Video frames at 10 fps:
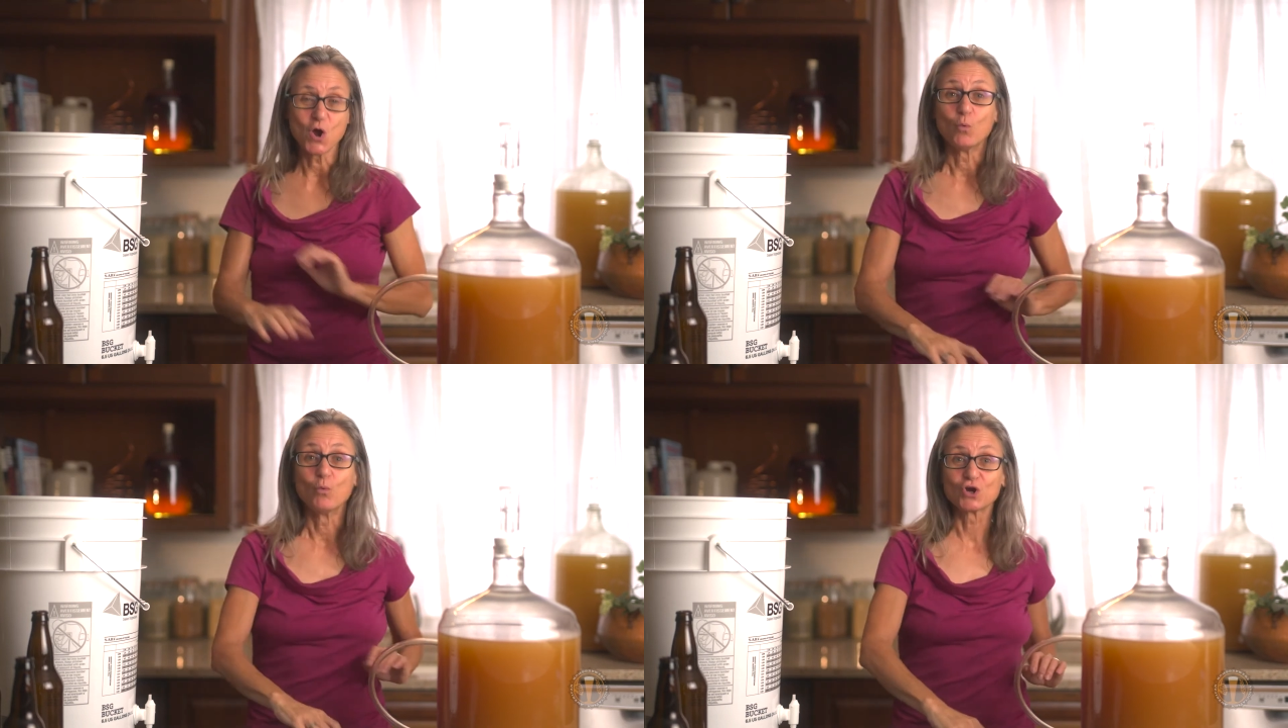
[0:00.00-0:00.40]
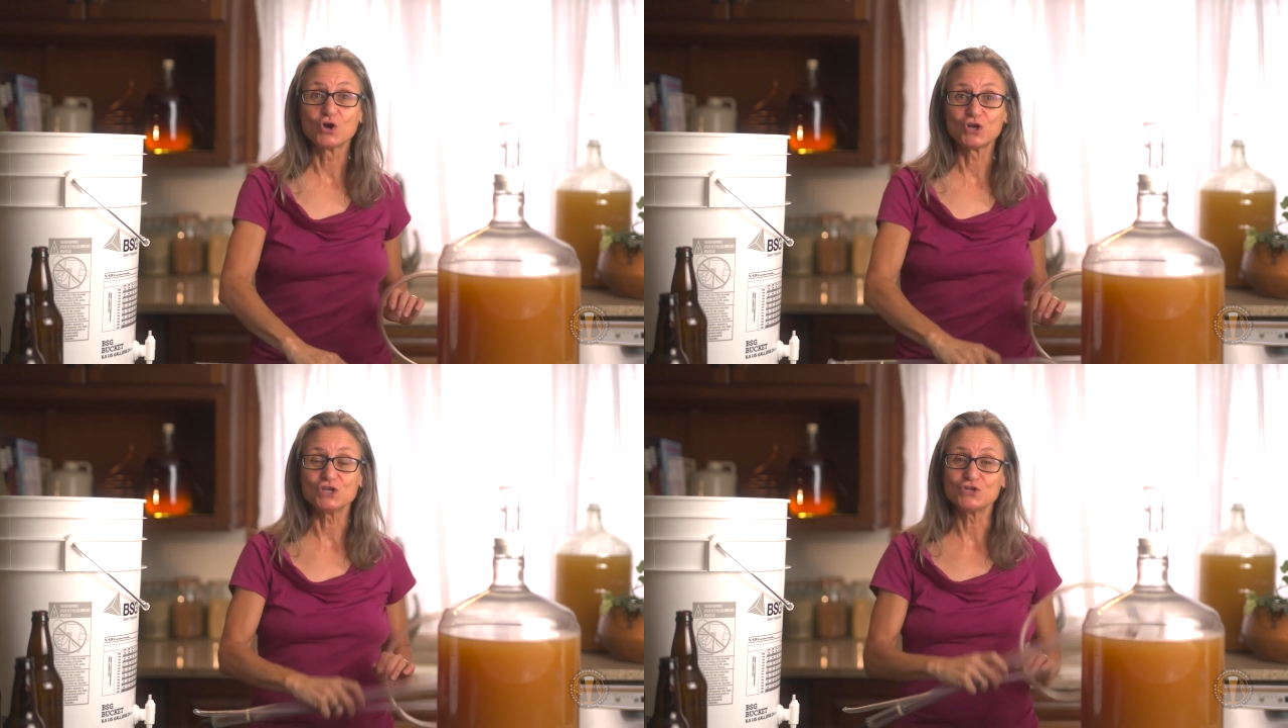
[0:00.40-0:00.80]
We're
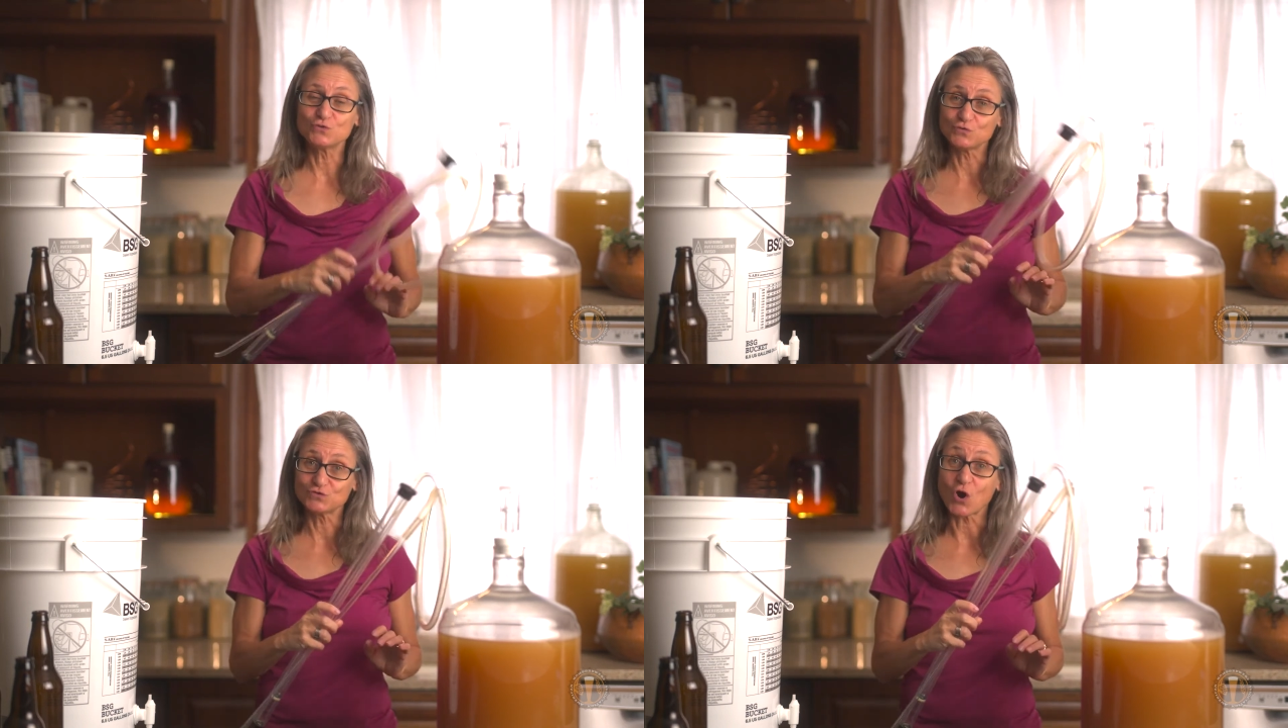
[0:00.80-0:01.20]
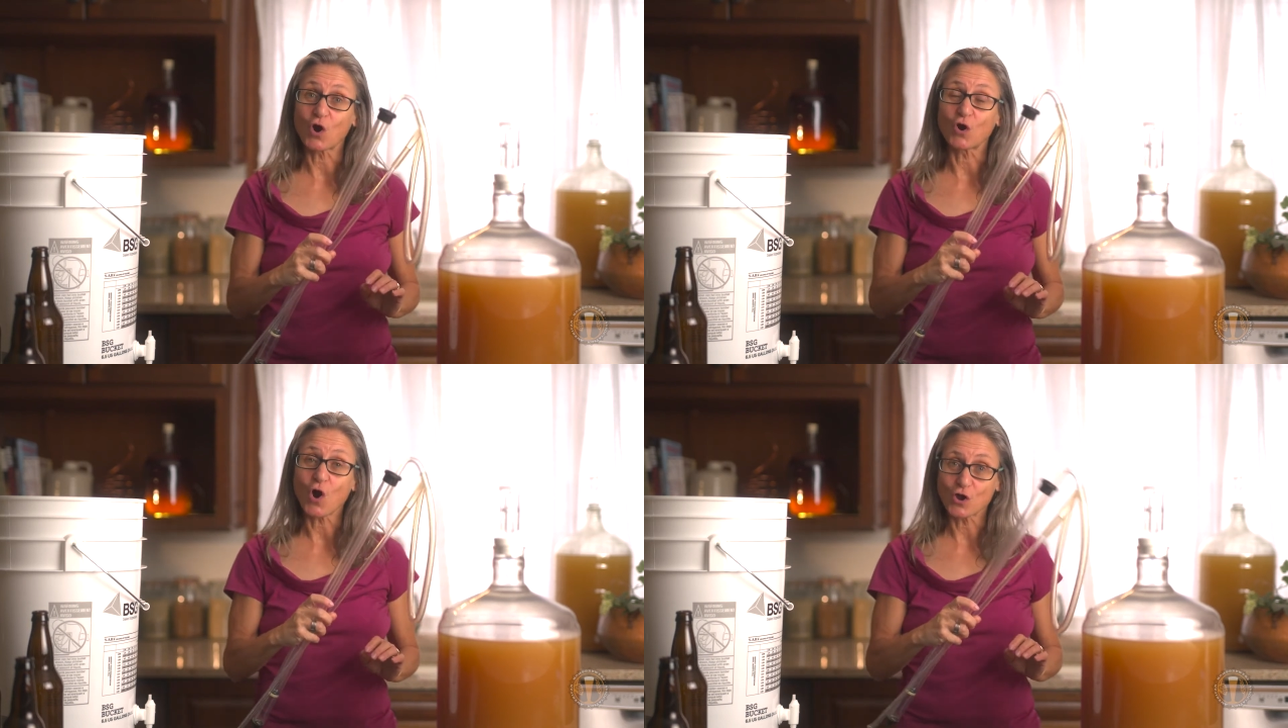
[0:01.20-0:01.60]
going to use
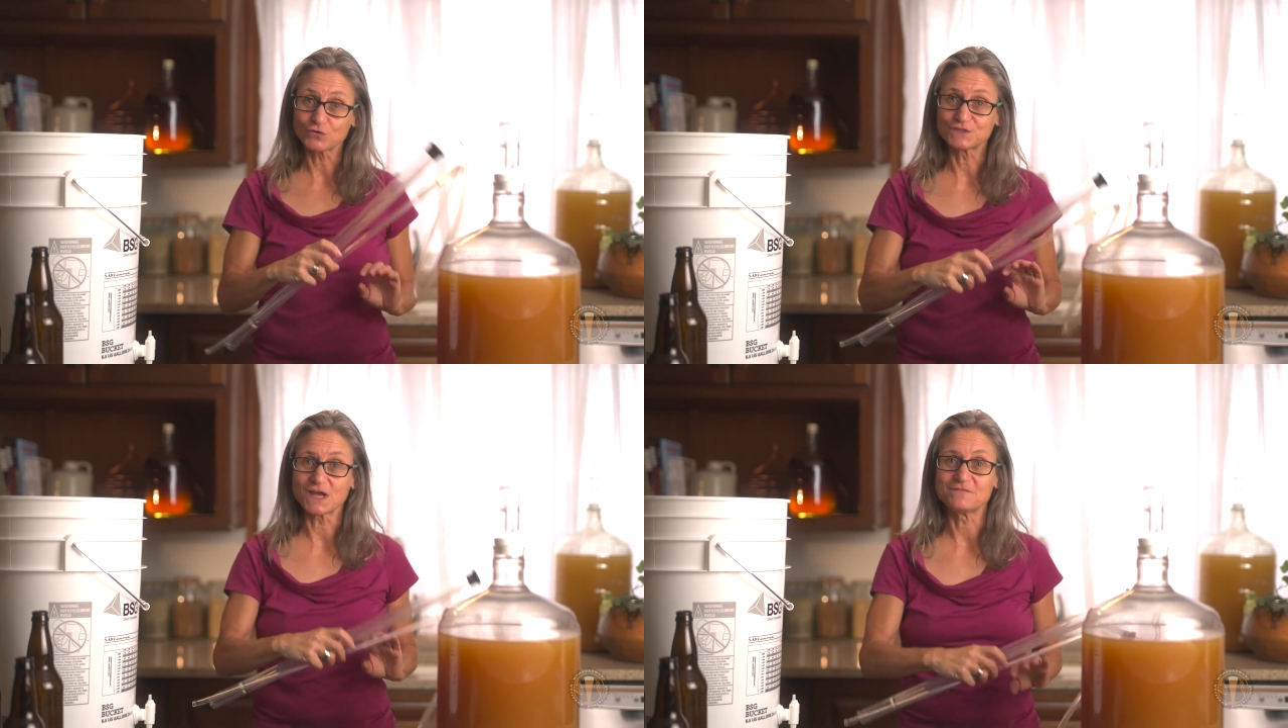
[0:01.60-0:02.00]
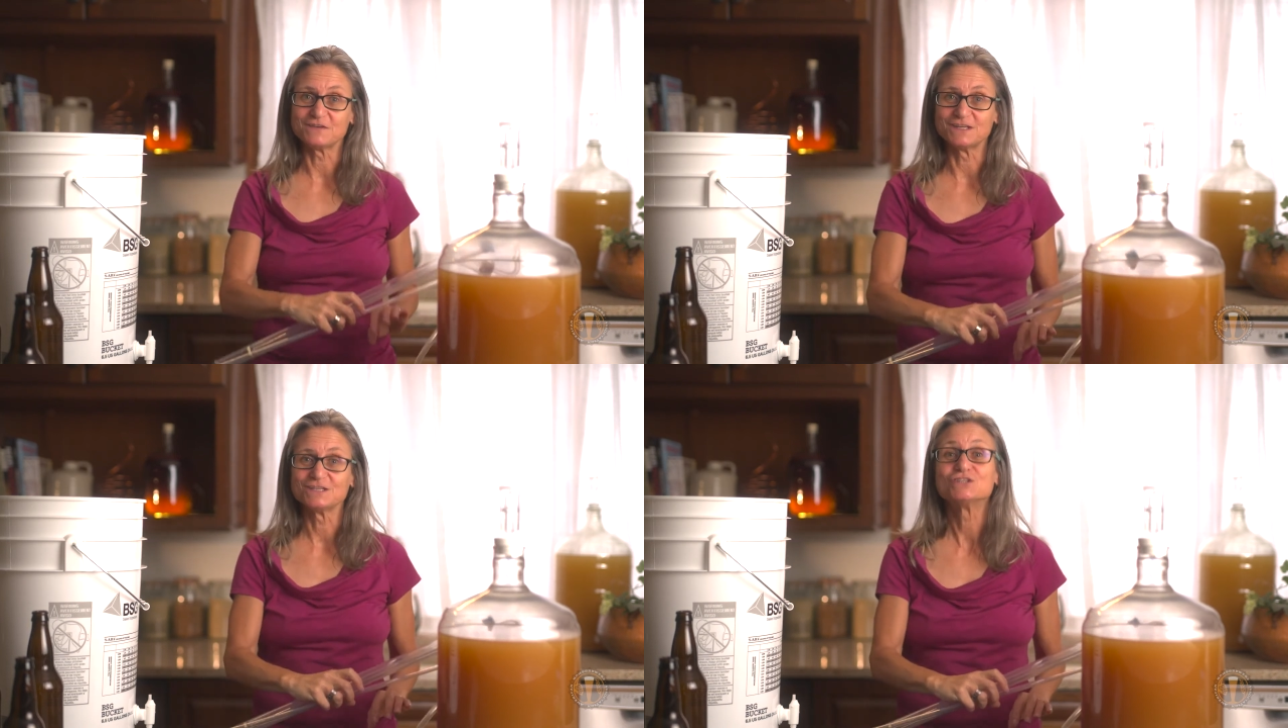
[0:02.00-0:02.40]
our auto
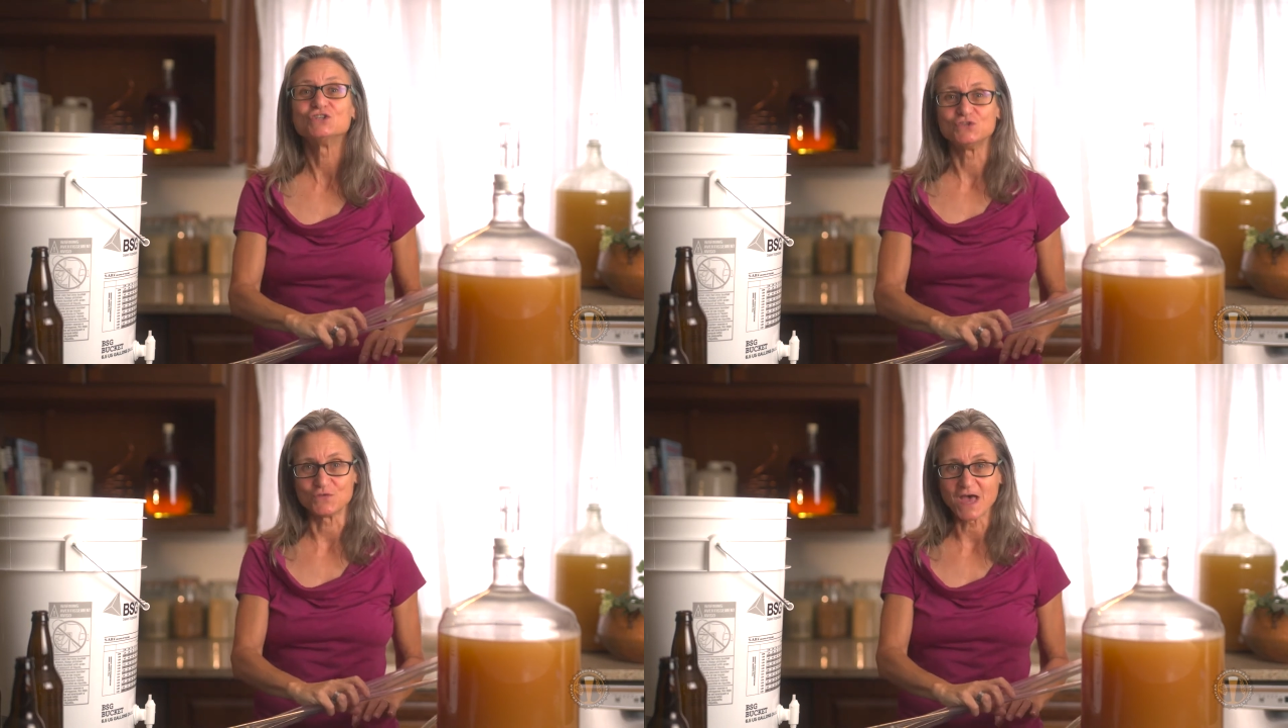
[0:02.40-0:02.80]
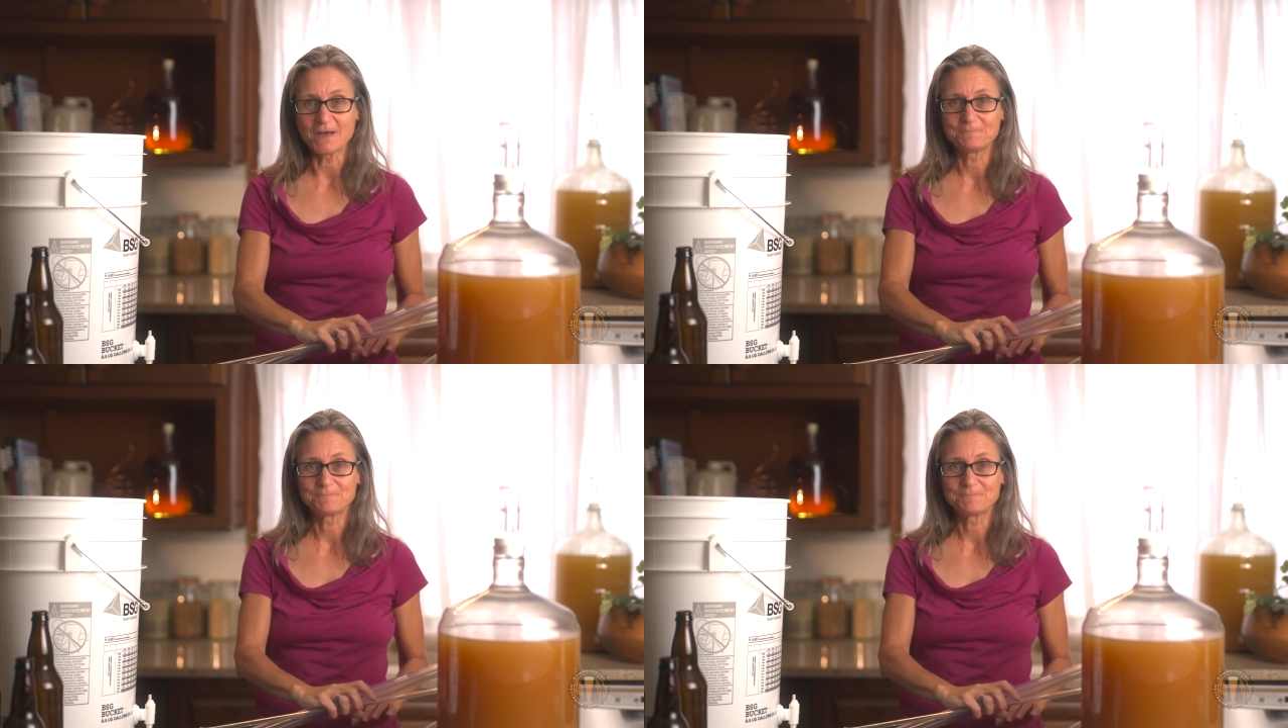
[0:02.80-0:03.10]
siphon to do that.